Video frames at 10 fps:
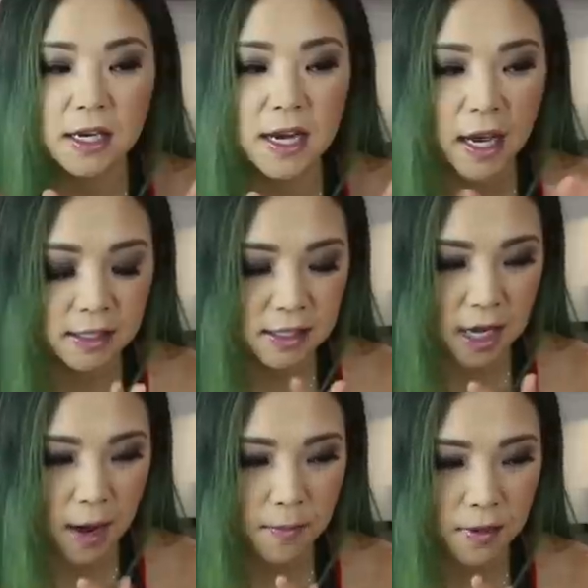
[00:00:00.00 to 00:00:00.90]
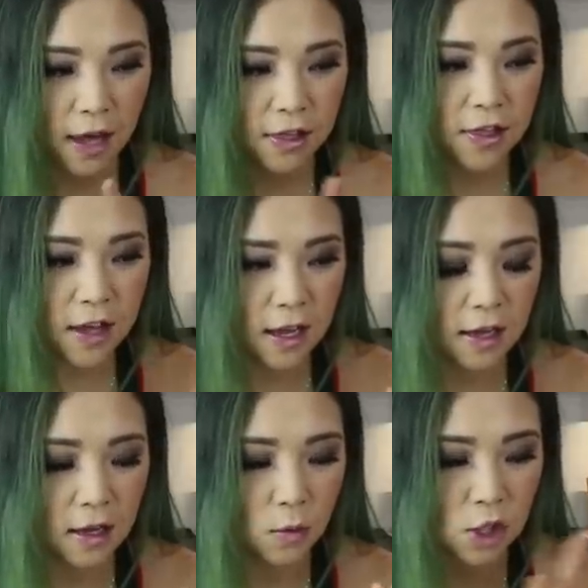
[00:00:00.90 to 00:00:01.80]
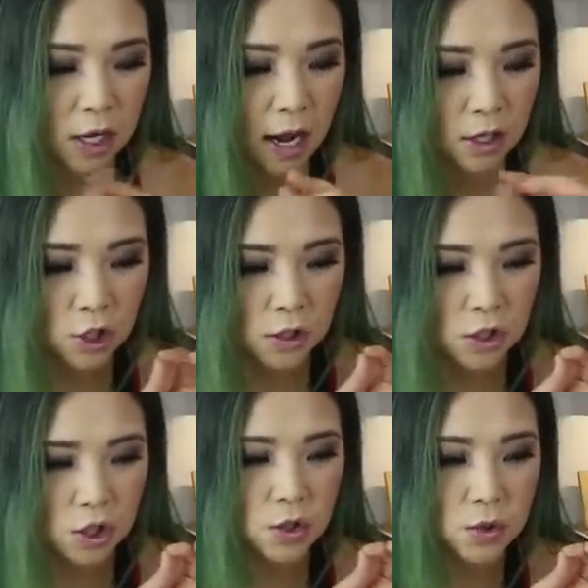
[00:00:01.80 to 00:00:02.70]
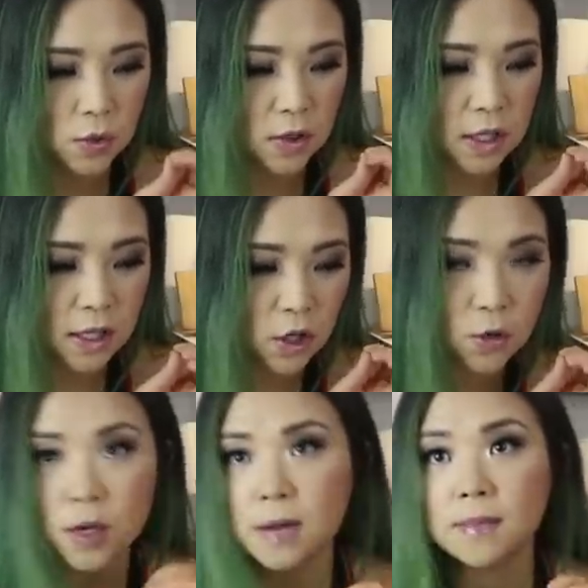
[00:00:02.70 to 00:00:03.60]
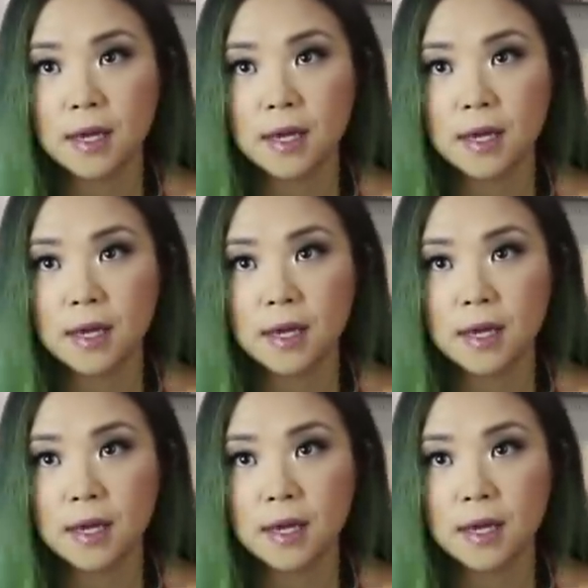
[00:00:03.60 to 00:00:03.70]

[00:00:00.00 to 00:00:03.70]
The next step, I think we should actually do the cream